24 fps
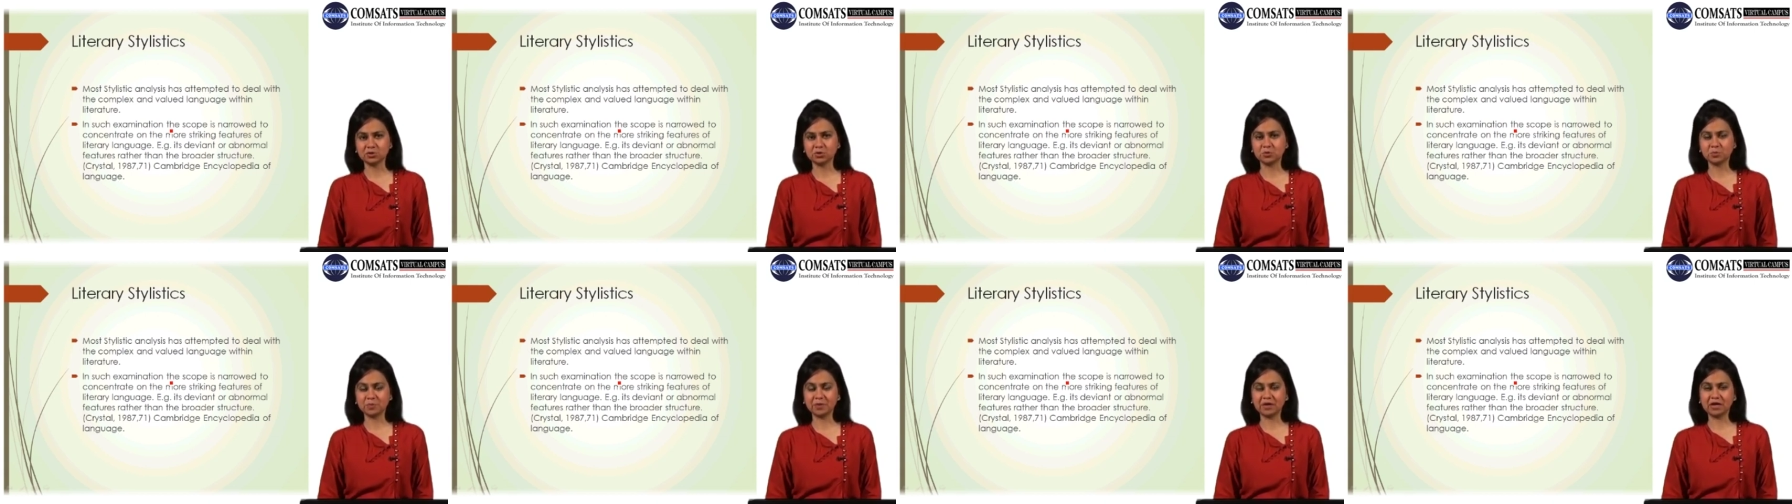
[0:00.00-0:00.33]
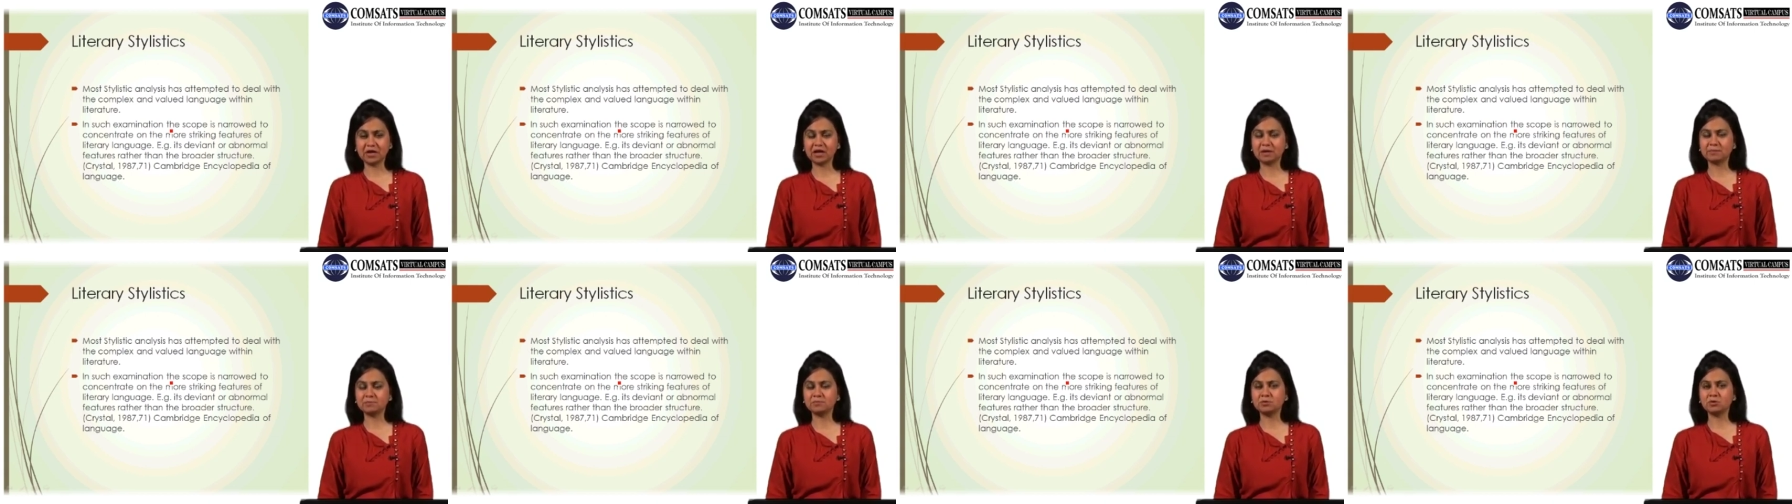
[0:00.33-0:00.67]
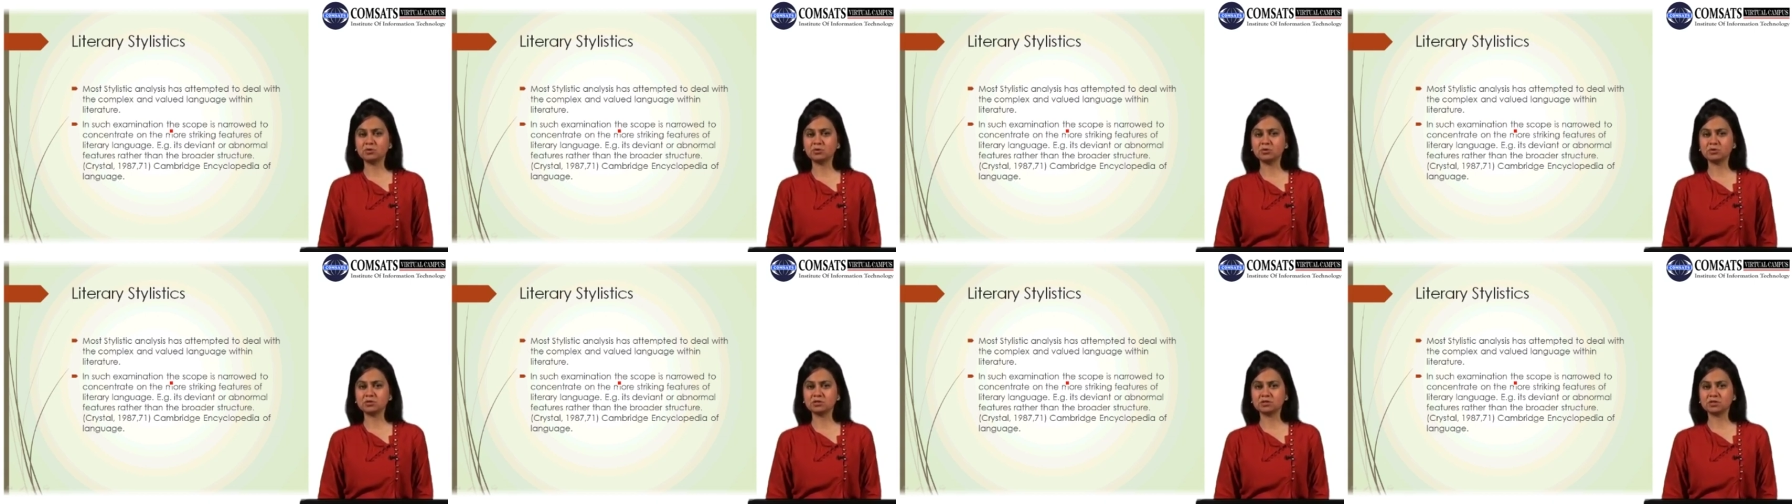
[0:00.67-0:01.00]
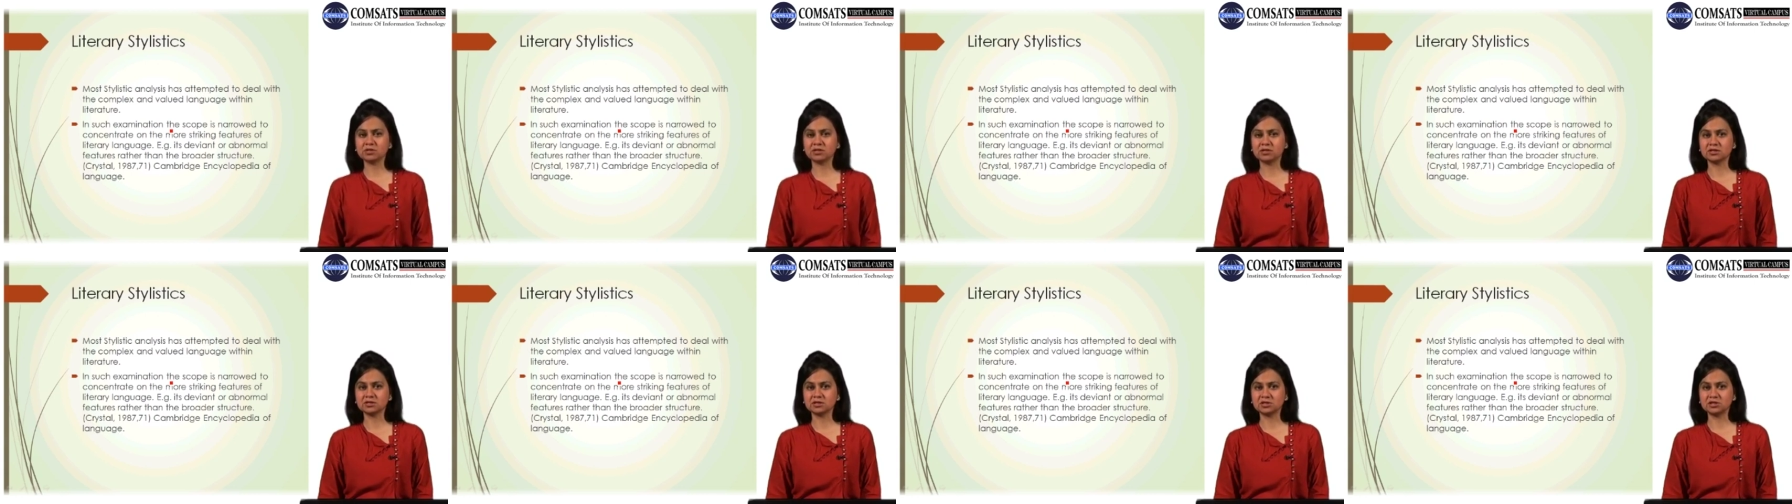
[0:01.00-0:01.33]
to pick up
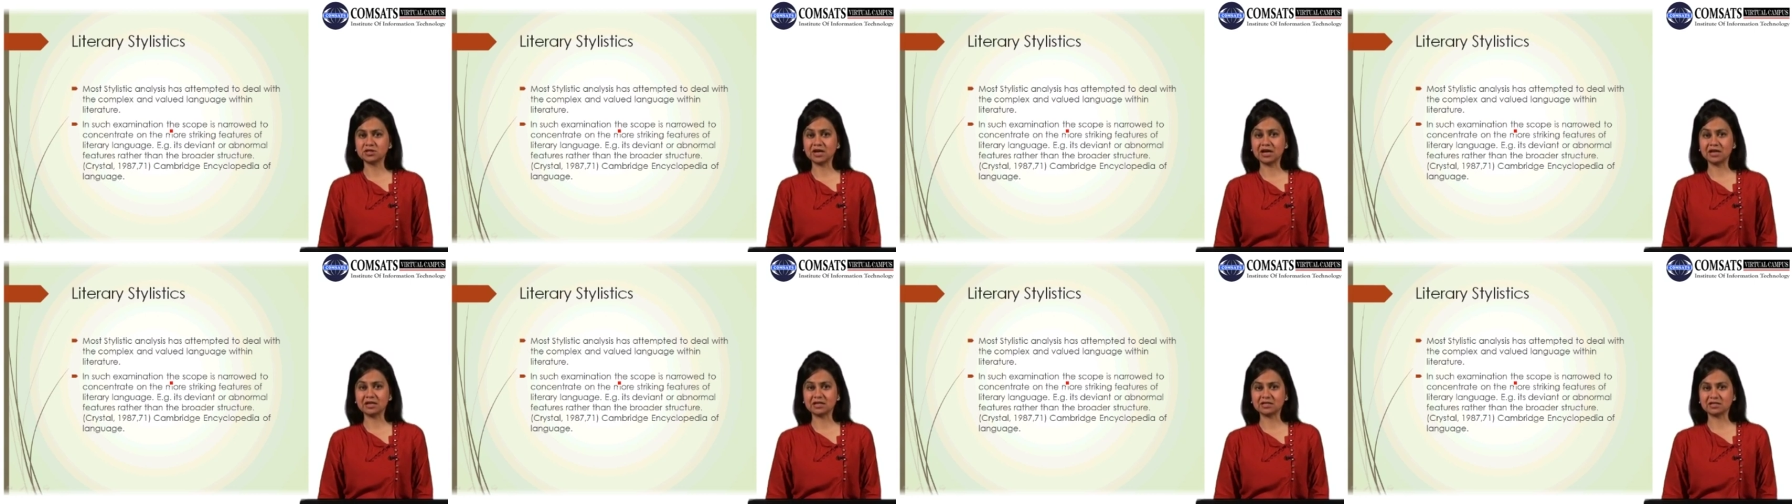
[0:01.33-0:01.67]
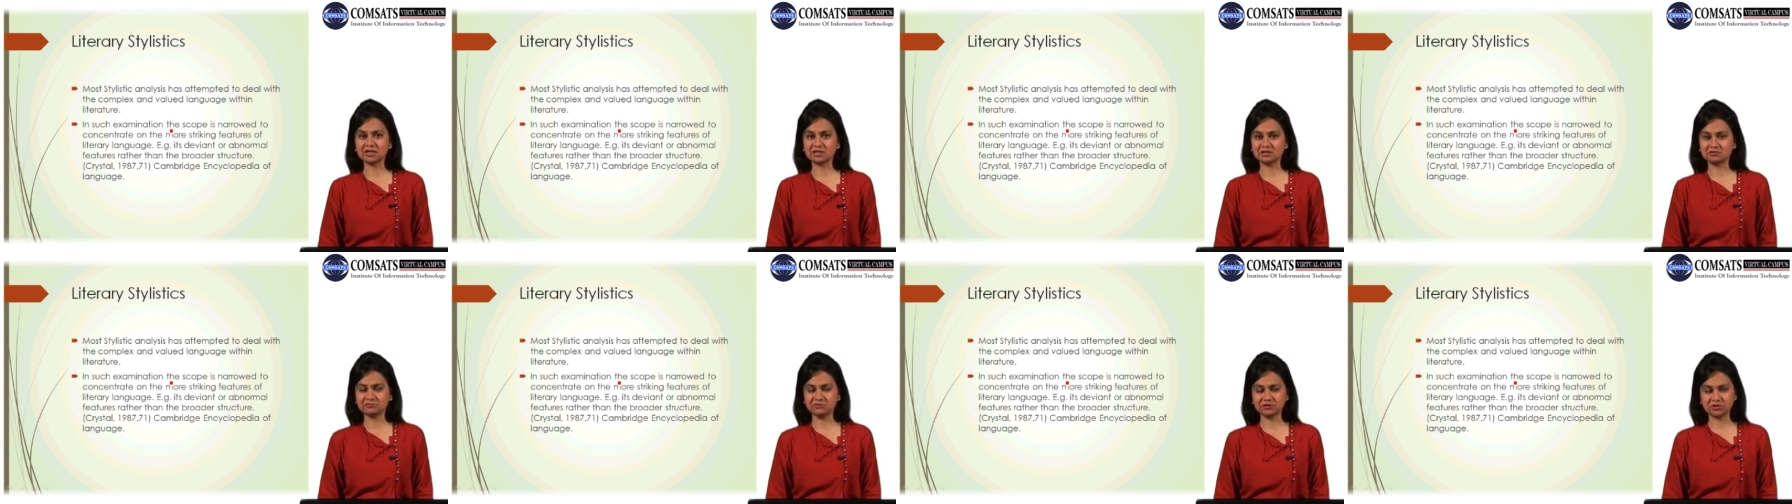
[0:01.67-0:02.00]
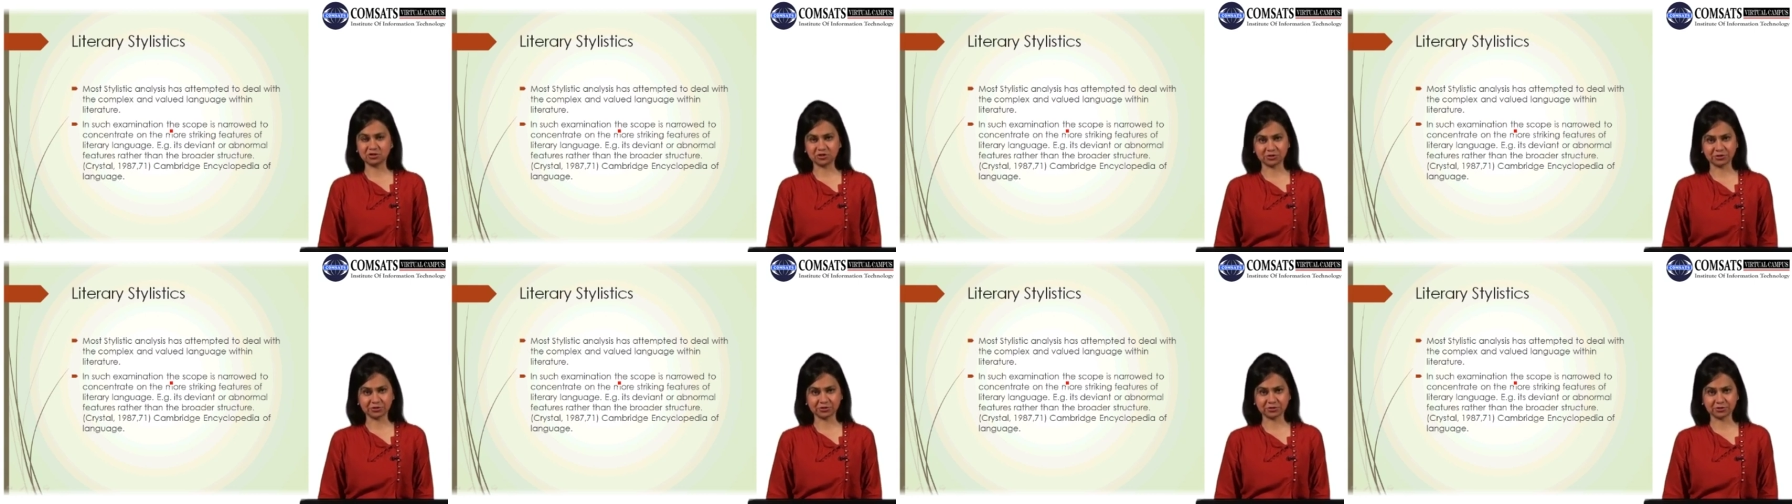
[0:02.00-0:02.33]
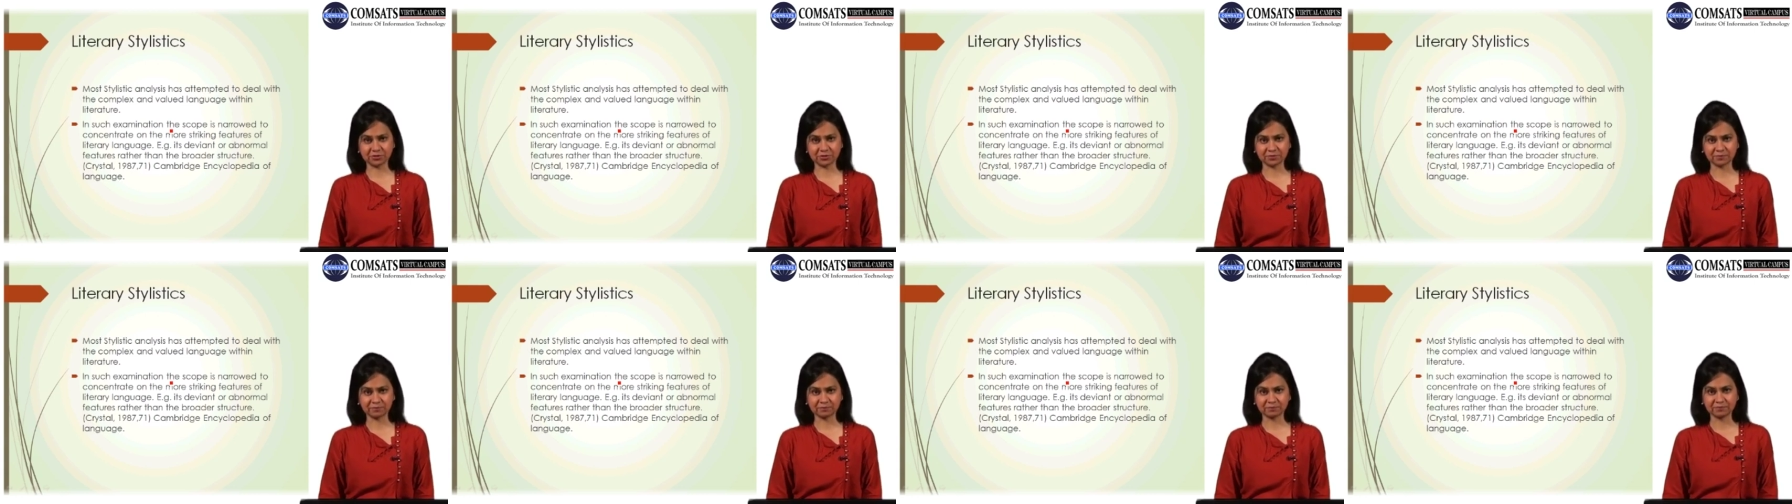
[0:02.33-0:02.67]
those stylistic
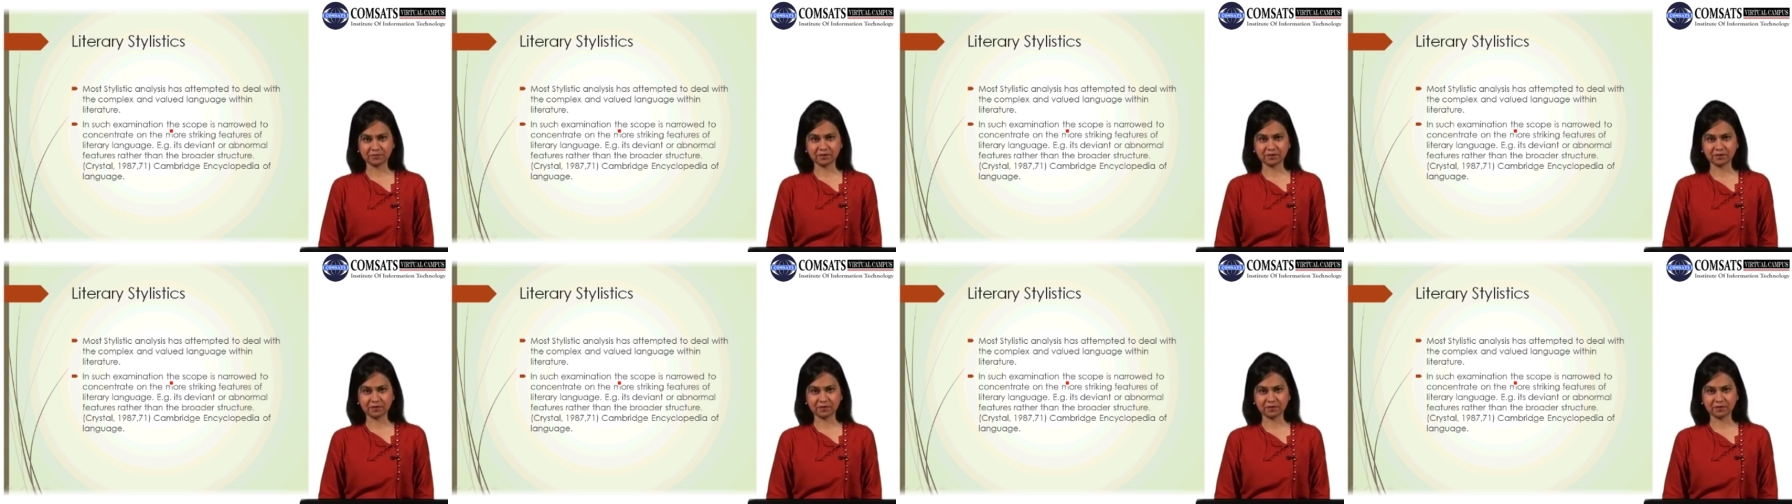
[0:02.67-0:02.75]
features,